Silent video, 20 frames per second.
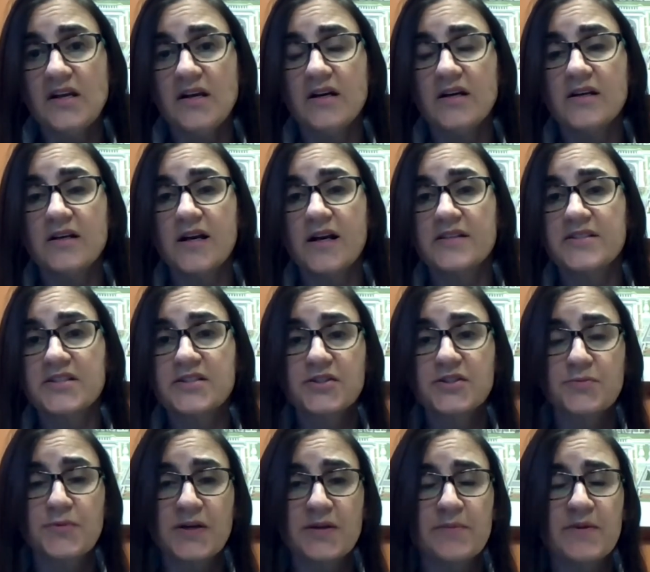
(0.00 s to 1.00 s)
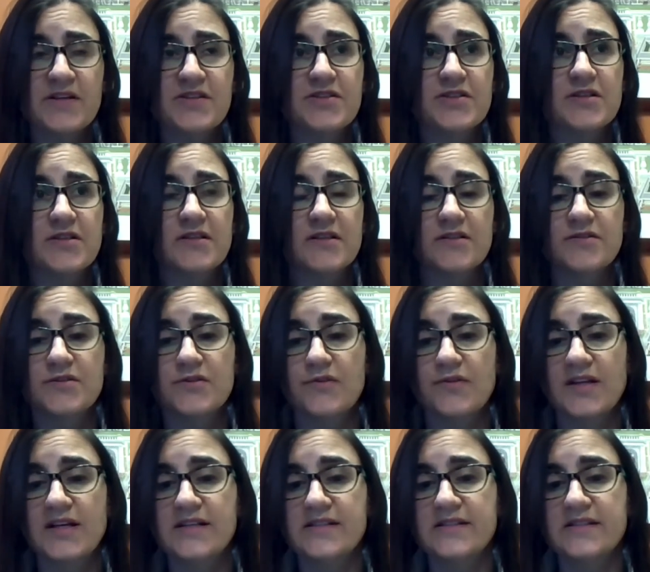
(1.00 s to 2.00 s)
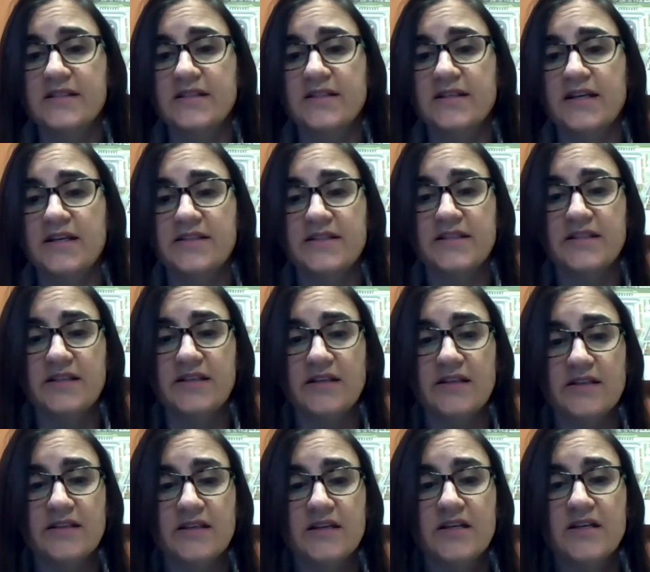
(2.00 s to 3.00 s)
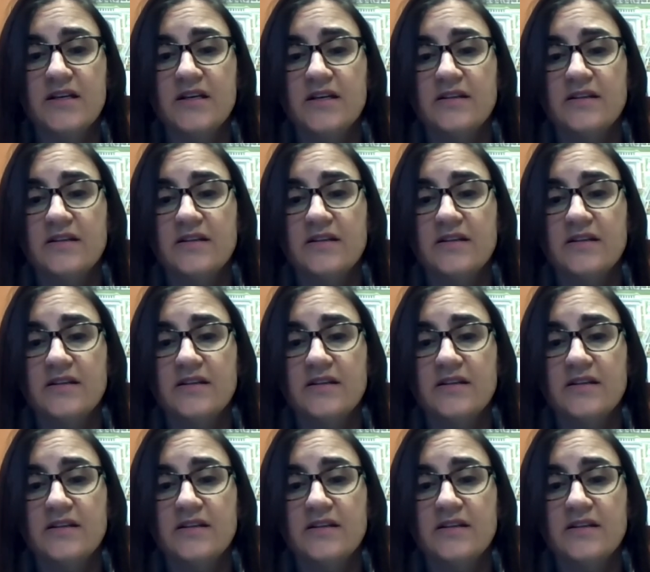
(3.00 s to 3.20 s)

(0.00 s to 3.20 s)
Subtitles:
I just want to mention in 2019,